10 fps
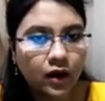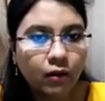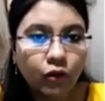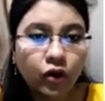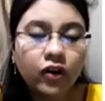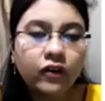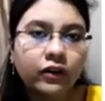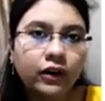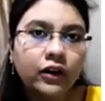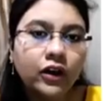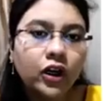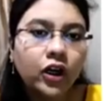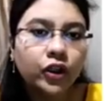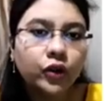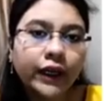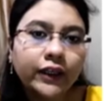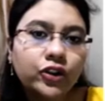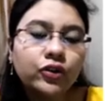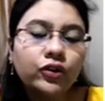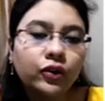Moreover, you get
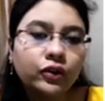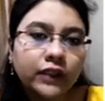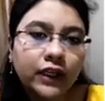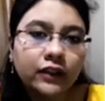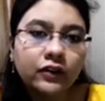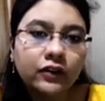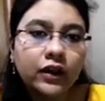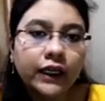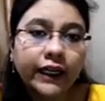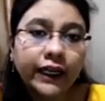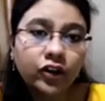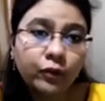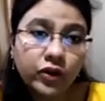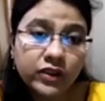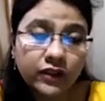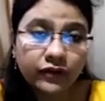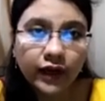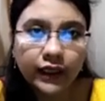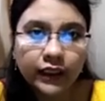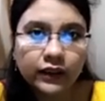to know that electropositive
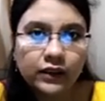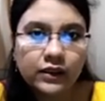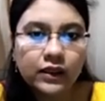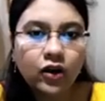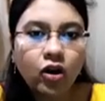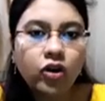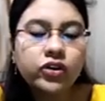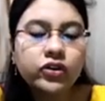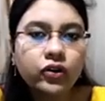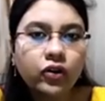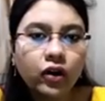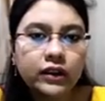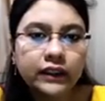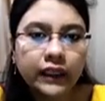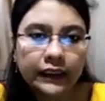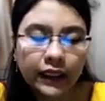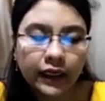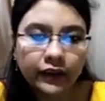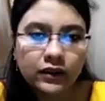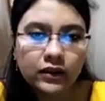radicals are also called
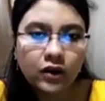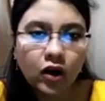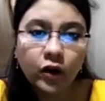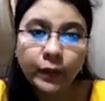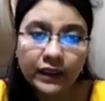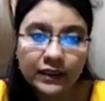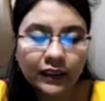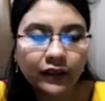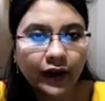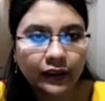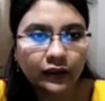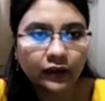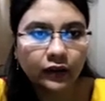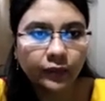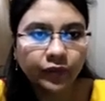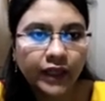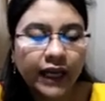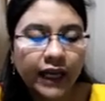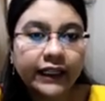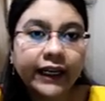cations or basic radical
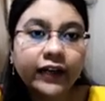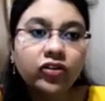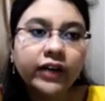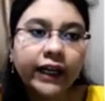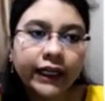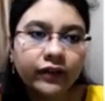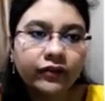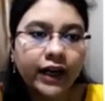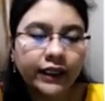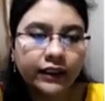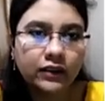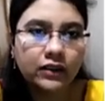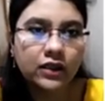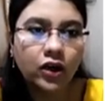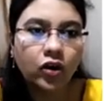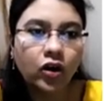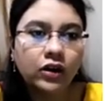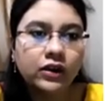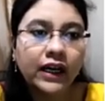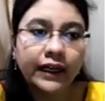and electronegative radicals are called
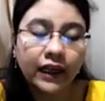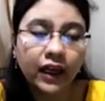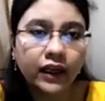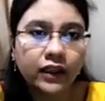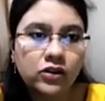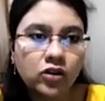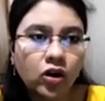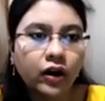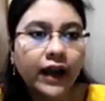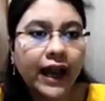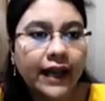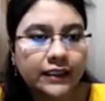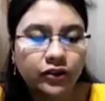anions or acid